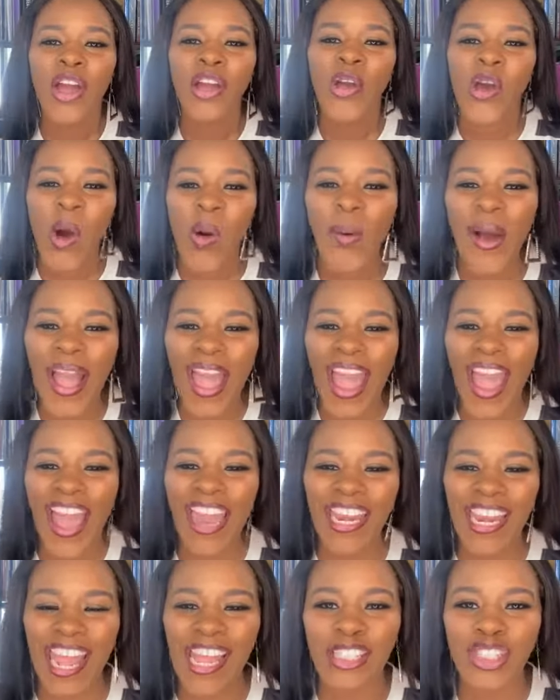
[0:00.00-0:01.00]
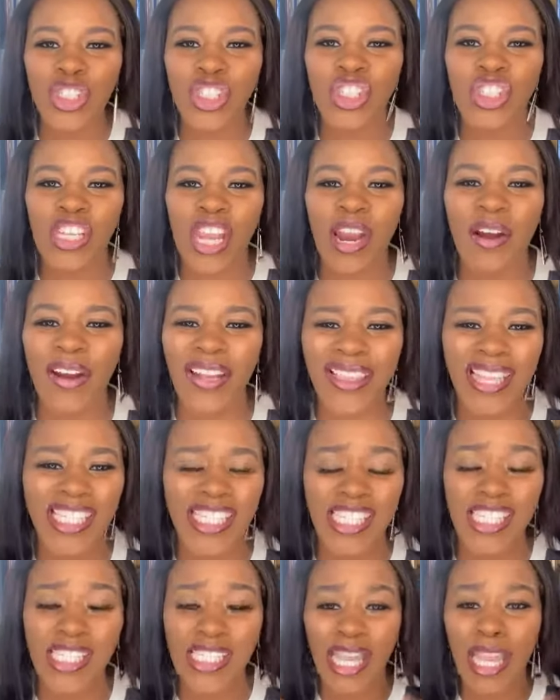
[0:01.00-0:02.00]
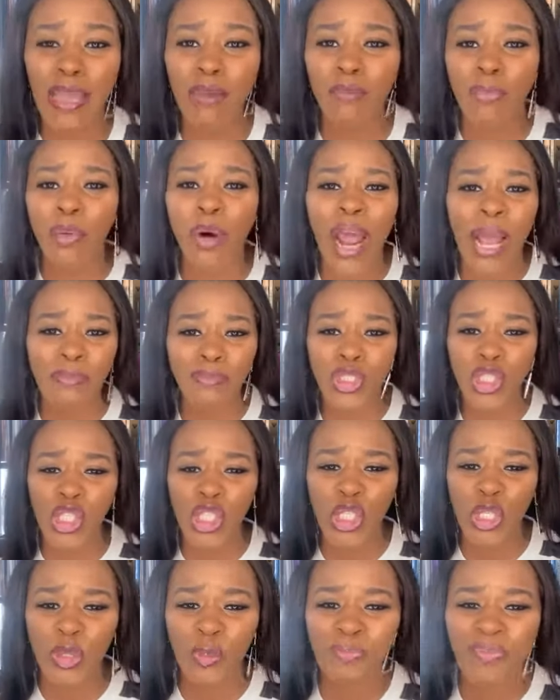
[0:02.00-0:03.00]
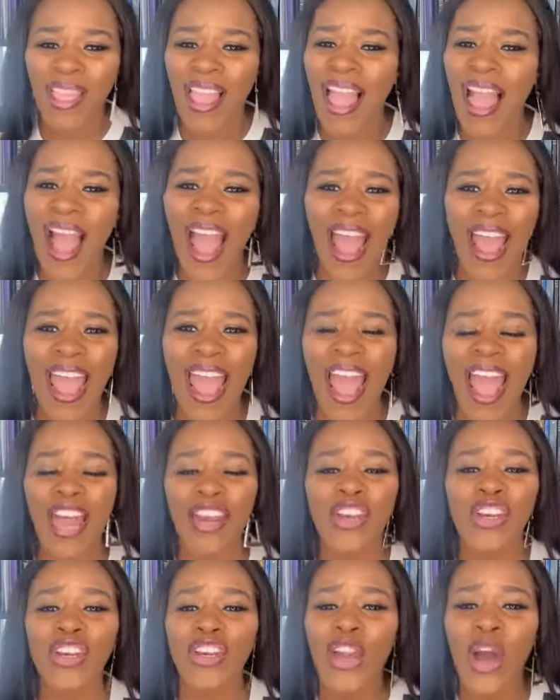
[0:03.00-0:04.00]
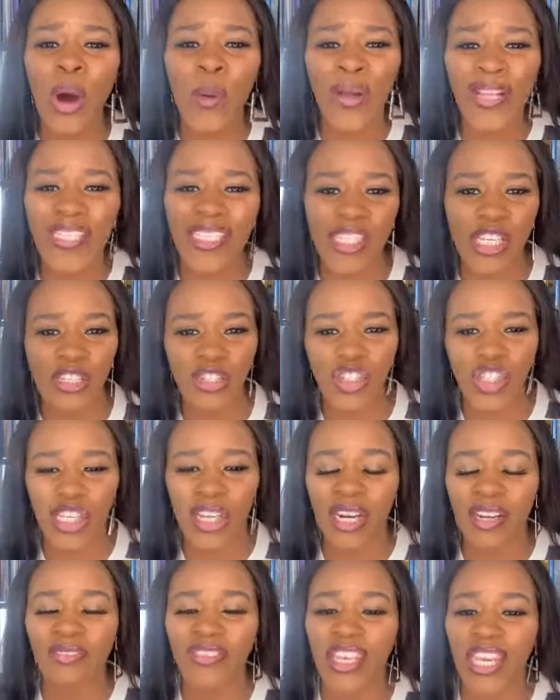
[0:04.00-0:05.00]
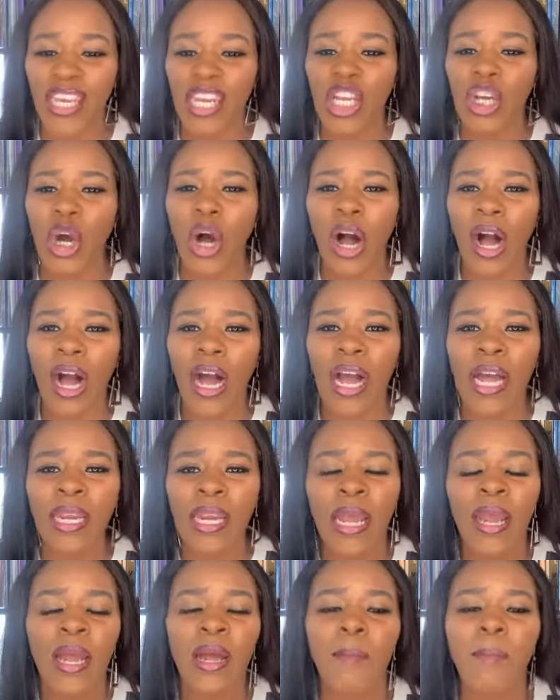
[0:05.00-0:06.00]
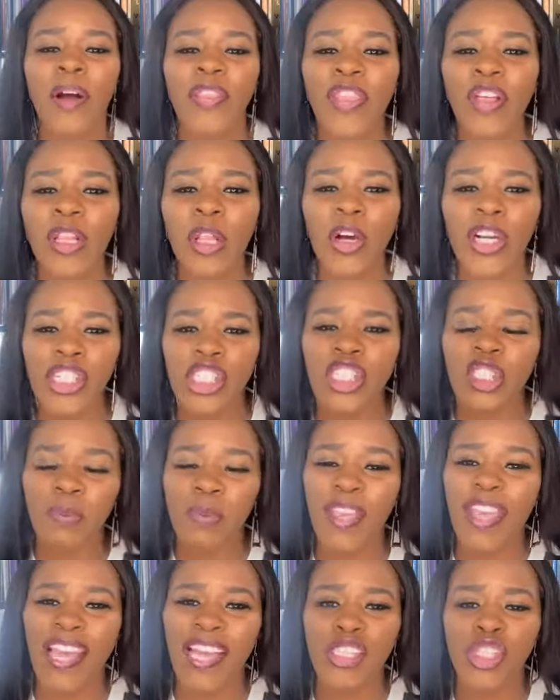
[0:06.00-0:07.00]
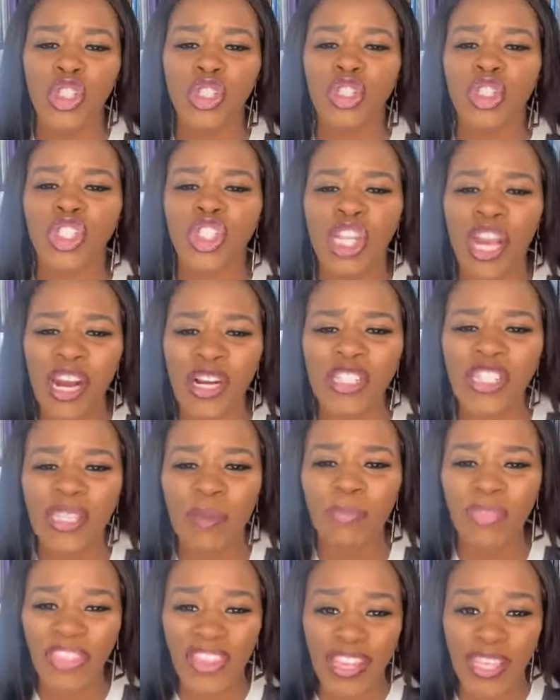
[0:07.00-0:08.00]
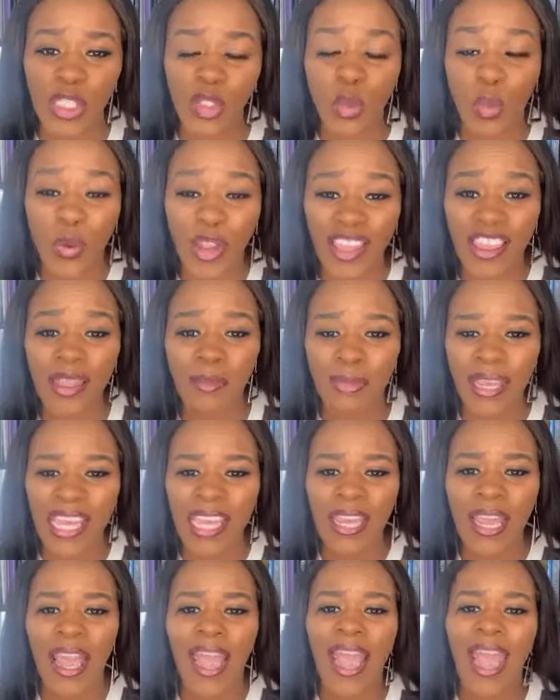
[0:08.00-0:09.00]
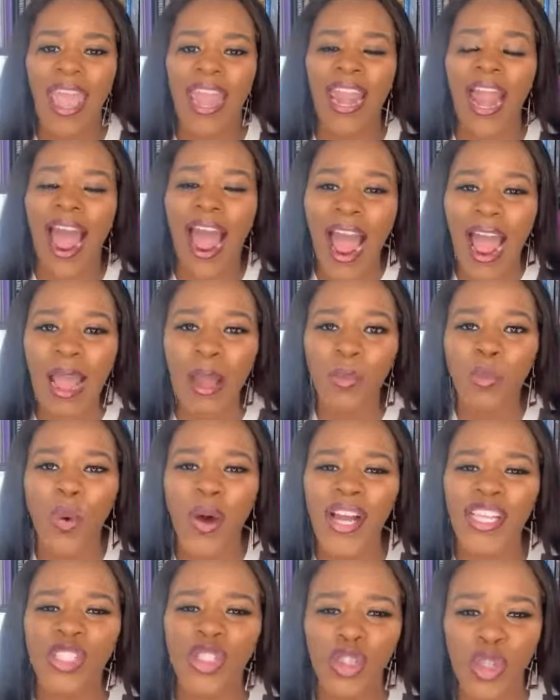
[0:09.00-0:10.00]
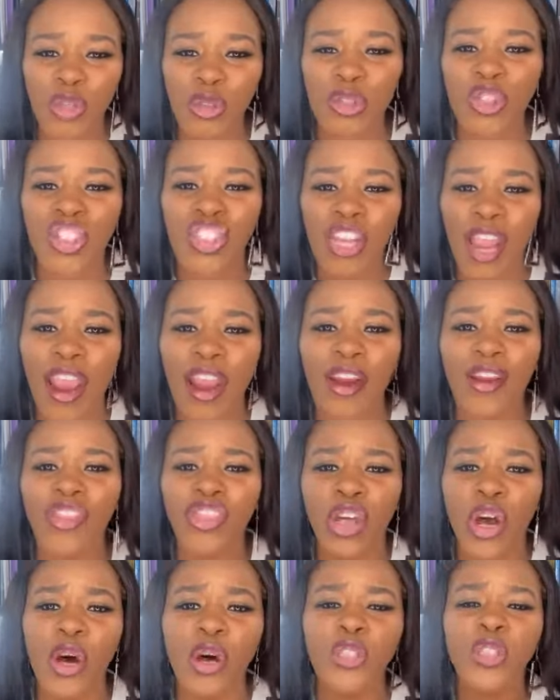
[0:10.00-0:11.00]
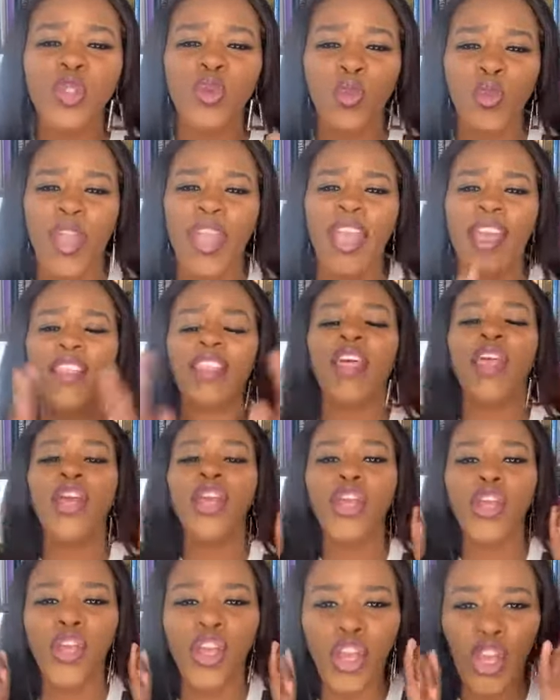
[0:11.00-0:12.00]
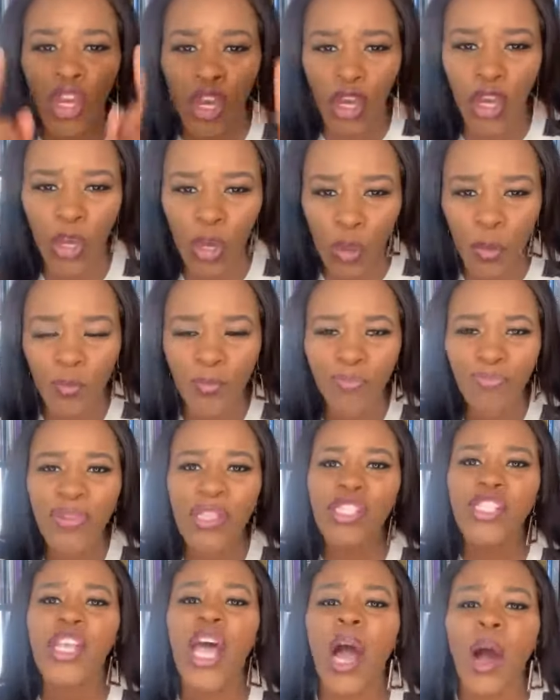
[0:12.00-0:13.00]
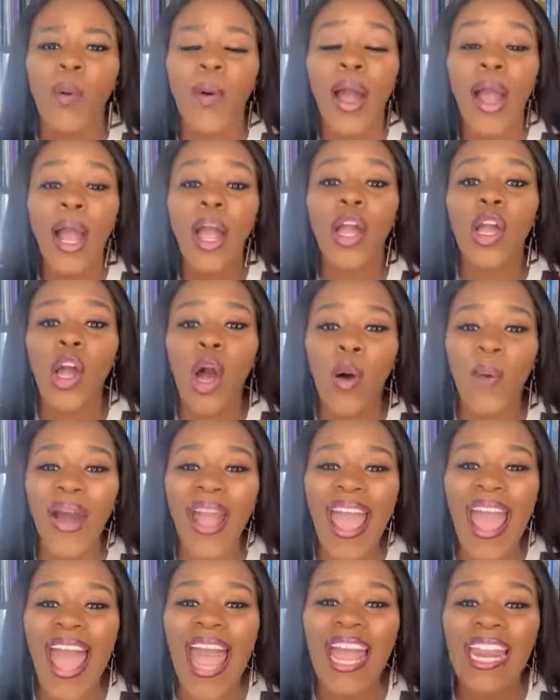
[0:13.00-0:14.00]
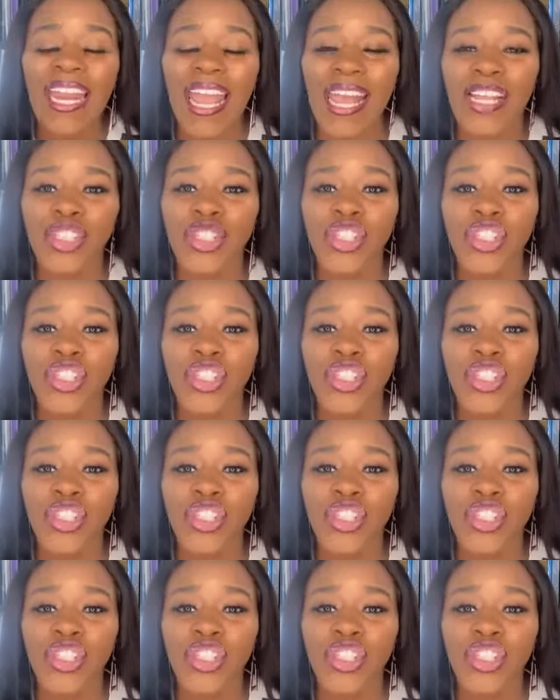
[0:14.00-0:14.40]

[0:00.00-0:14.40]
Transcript: Go ahead and share it. This is impromptu. I had no intention of getting on, but the Lord just began to share some things with me and I want to share those with you. So go ahead and